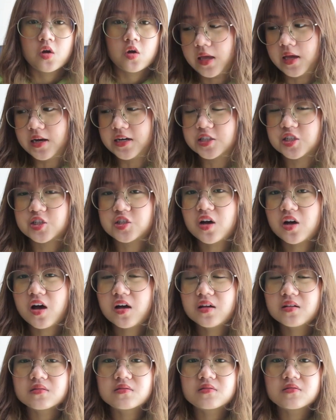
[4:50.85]
And it's
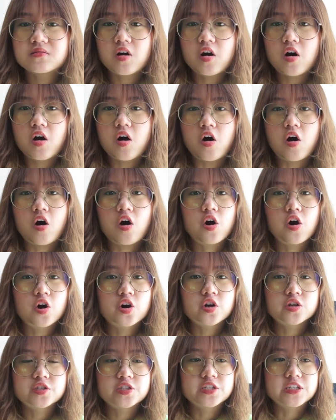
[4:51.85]
not
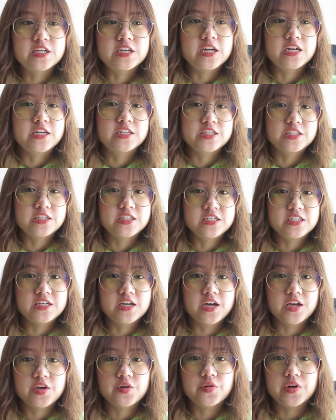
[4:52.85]
hard to get into
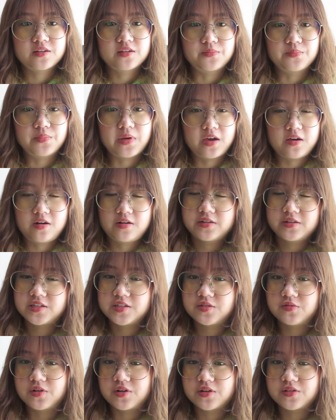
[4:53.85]
TIU compared
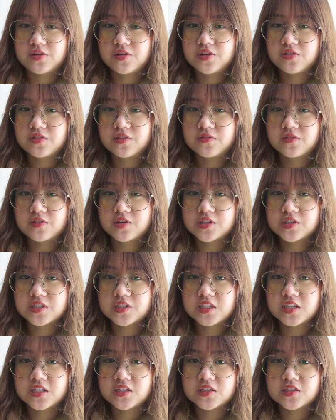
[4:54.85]
to other
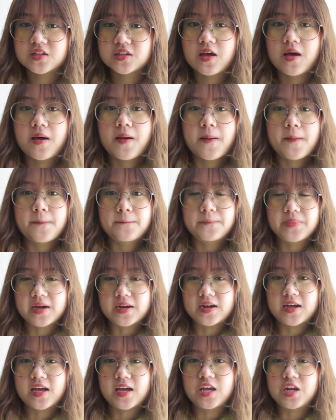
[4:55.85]
universities,
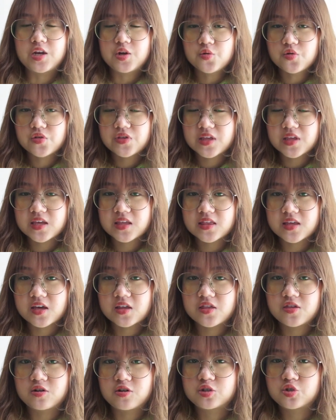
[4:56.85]
but I do think
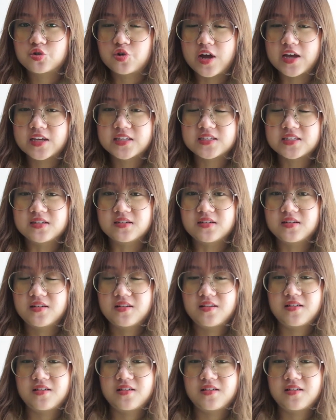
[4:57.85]
that they're trying to